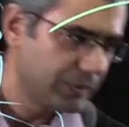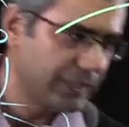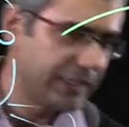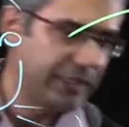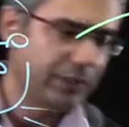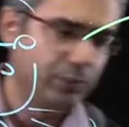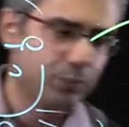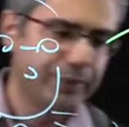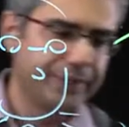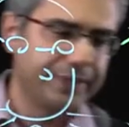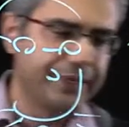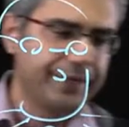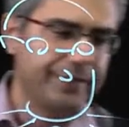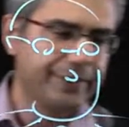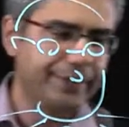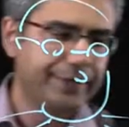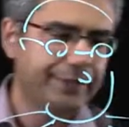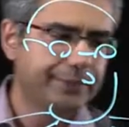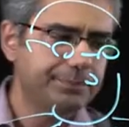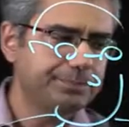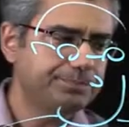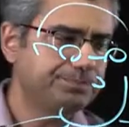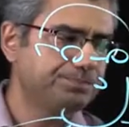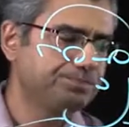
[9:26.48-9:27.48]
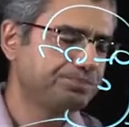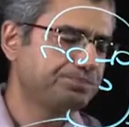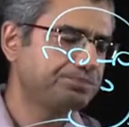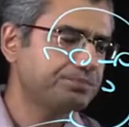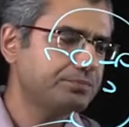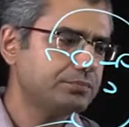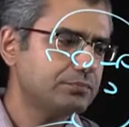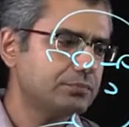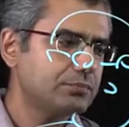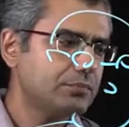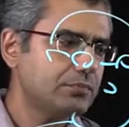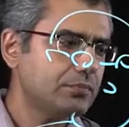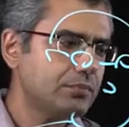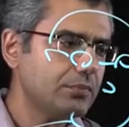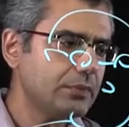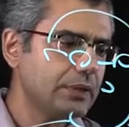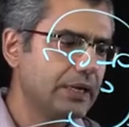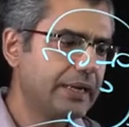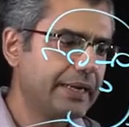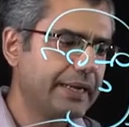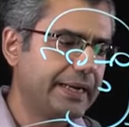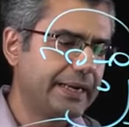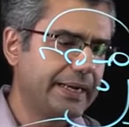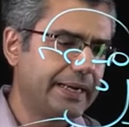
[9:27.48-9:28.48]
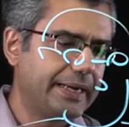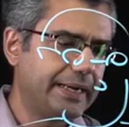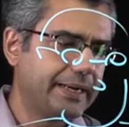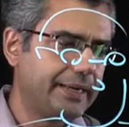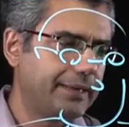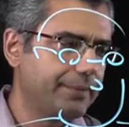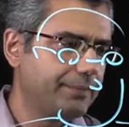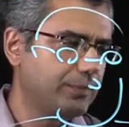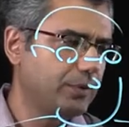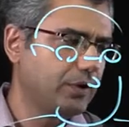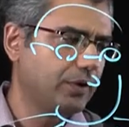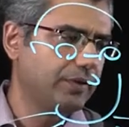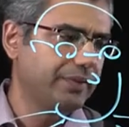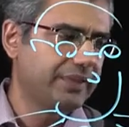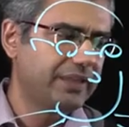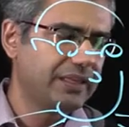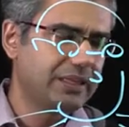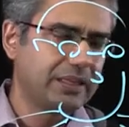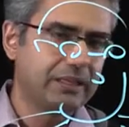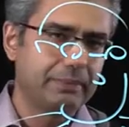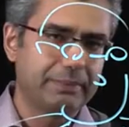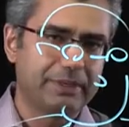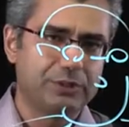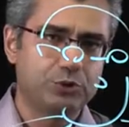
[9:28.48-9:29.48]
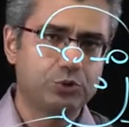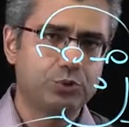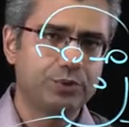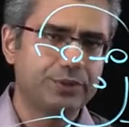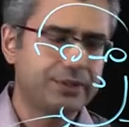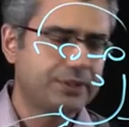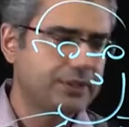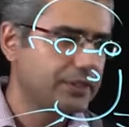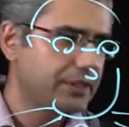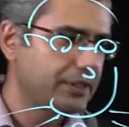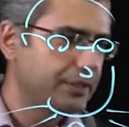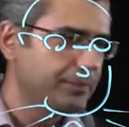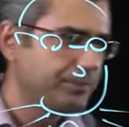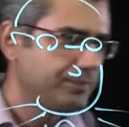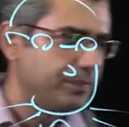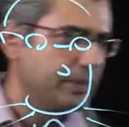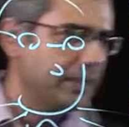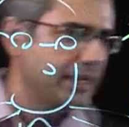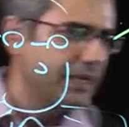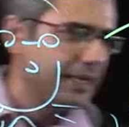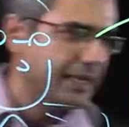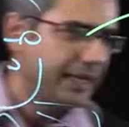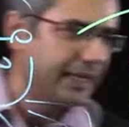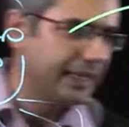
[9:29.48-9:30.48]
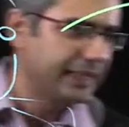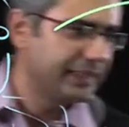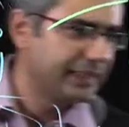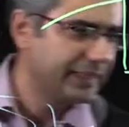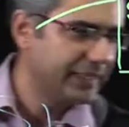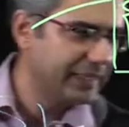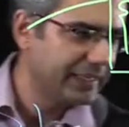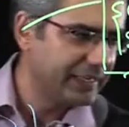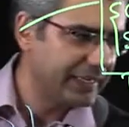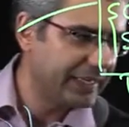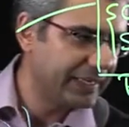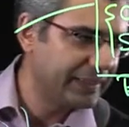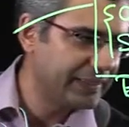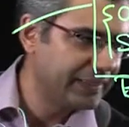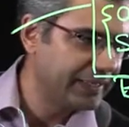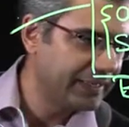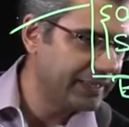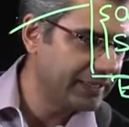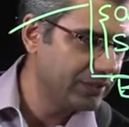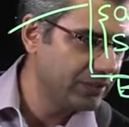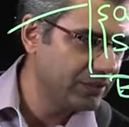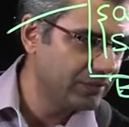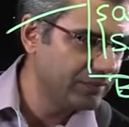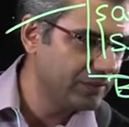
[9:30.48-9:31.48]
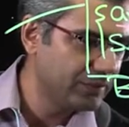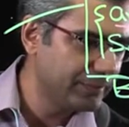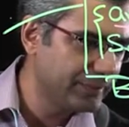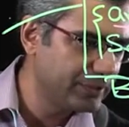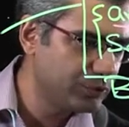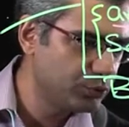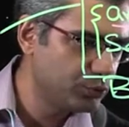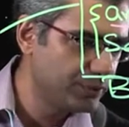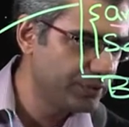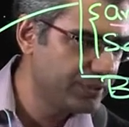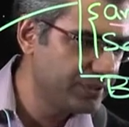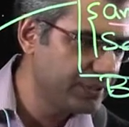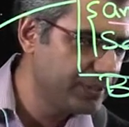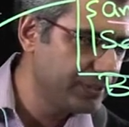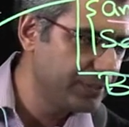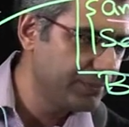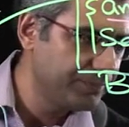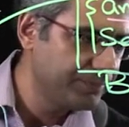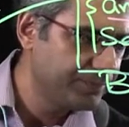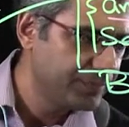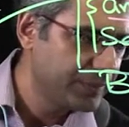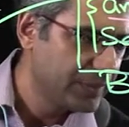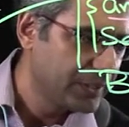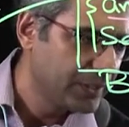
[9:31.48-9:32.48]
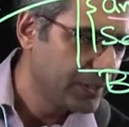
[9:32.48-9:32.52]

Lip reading: every year until the maturity. And then at the end of the maturity,